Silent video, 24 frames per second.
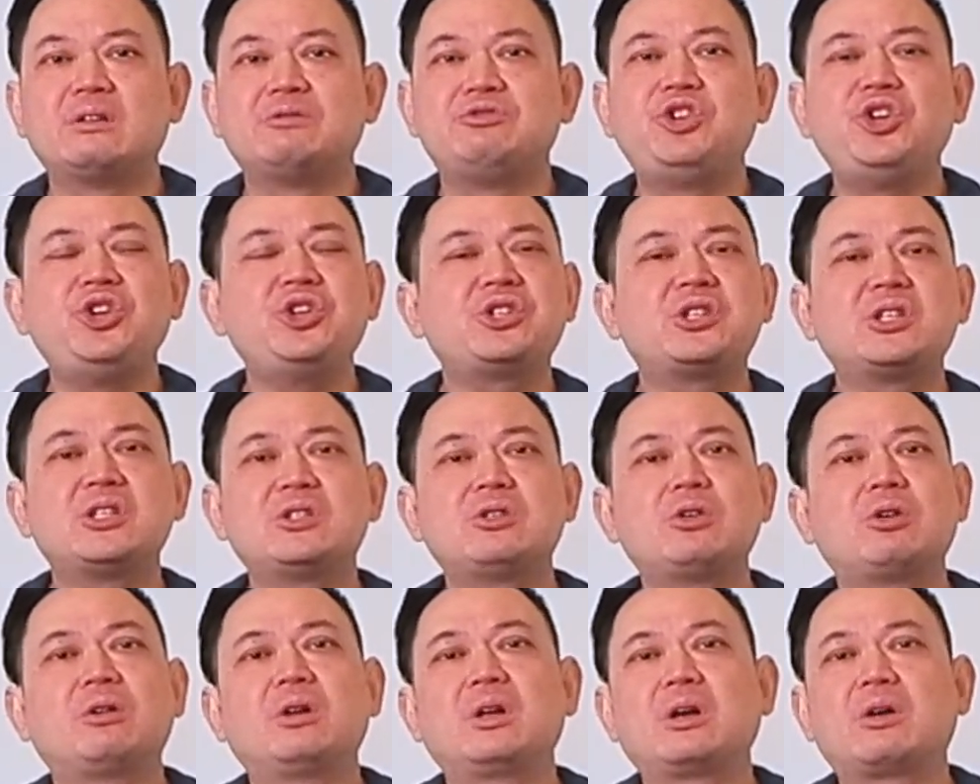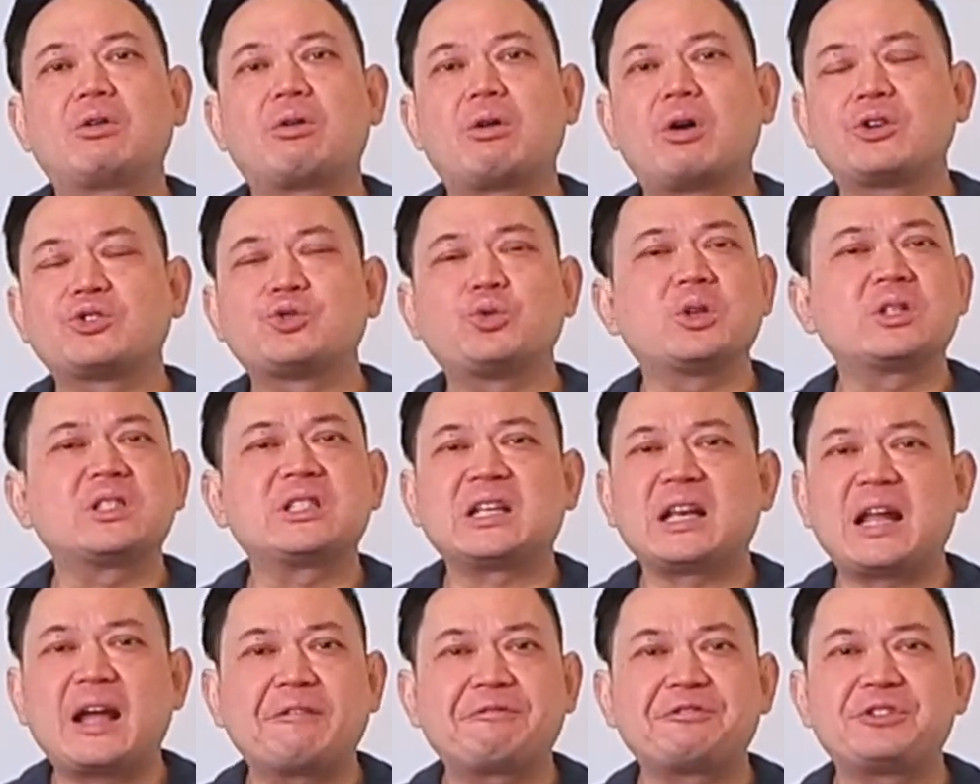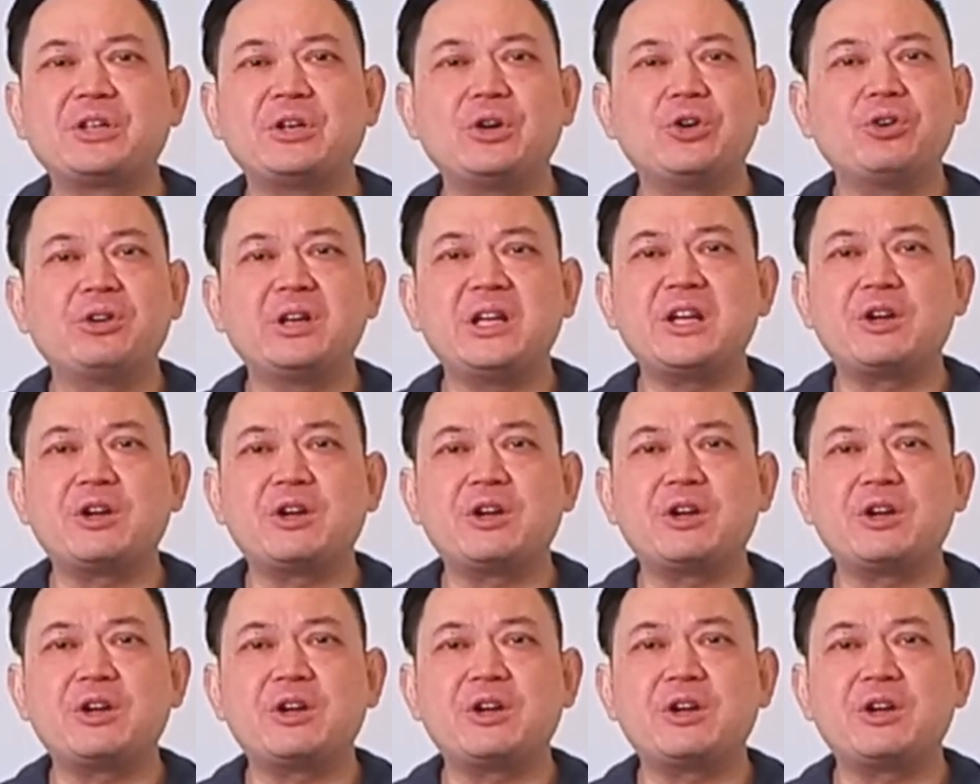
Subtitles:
Jesus on the cross was left alone.